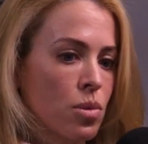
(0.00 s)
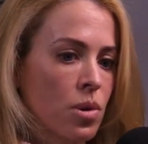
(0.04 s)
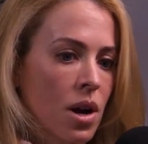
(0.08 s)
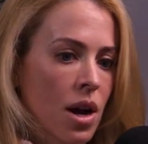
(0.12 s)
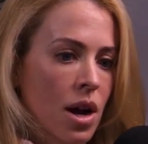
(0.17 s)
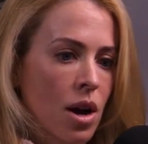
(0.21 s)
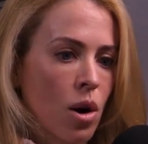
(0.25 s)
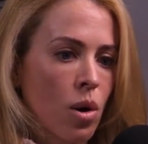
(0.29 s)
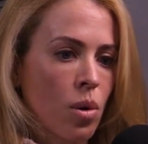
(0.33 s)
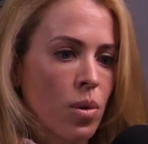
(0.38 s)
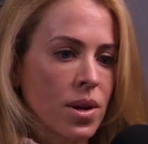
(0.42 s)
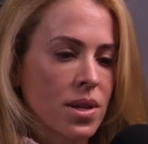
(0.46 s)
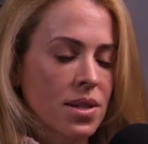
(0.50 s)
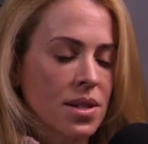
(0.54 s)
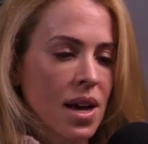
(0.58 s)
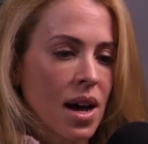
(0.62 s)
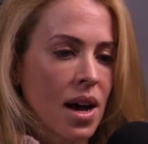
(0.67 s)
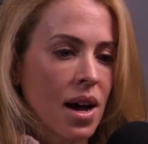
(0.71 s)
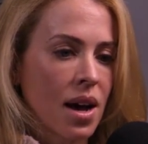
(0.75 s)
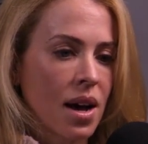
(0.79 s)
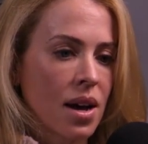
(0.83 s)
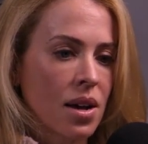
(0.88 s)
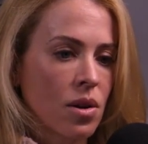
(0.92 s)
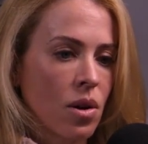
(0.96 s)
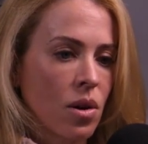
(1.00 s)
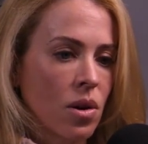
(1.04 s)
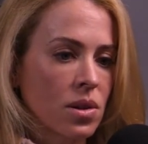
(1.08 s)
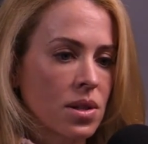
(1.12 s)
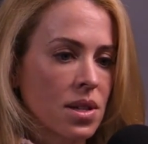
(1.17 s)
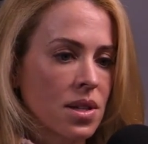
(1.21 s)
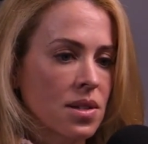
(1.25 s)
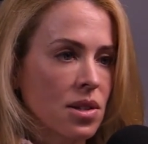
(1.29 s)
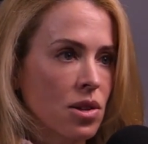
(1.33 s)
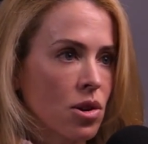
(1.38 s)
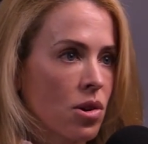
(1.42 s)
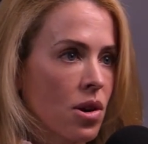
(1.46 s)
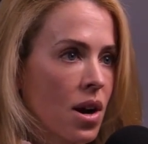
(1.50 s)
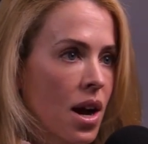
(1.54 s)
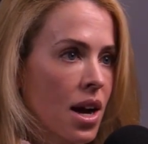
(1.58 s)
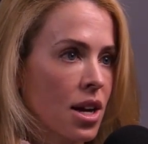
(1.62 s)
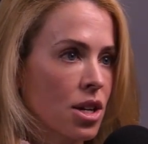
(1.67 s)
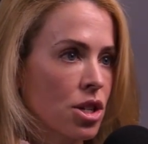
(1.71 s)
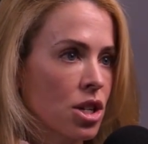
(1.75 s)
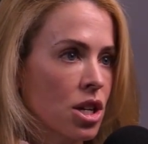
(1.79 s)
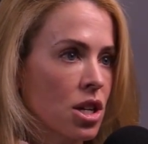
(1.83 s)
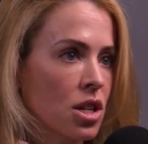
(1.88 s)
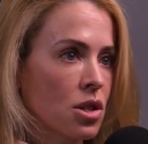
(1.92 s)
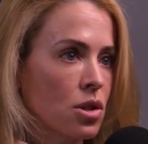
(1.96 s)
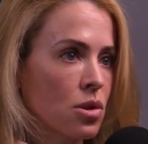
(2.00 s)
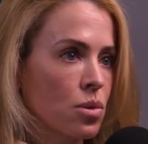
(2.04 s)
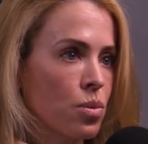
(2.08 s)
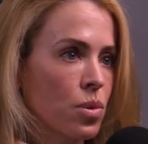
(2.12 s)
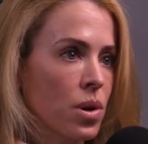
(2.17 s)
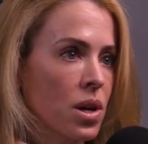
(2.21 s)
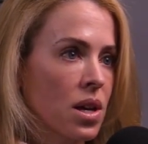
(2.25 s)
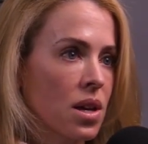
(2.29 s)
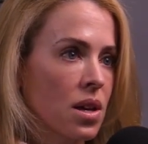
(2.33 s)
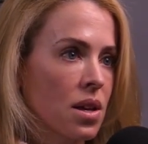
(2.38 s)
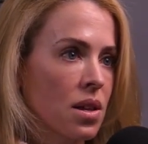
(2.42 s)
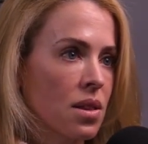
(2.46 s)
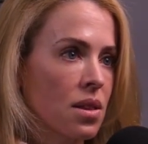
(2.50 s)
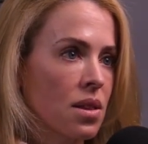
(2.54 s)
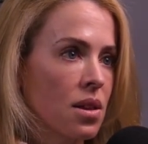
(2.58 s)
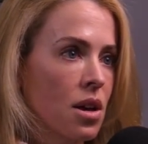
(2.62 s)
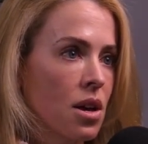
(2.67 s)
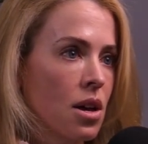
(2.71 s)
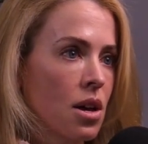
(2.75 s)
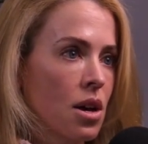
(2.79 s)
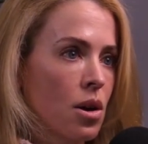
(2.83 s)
where I always had all these interactions with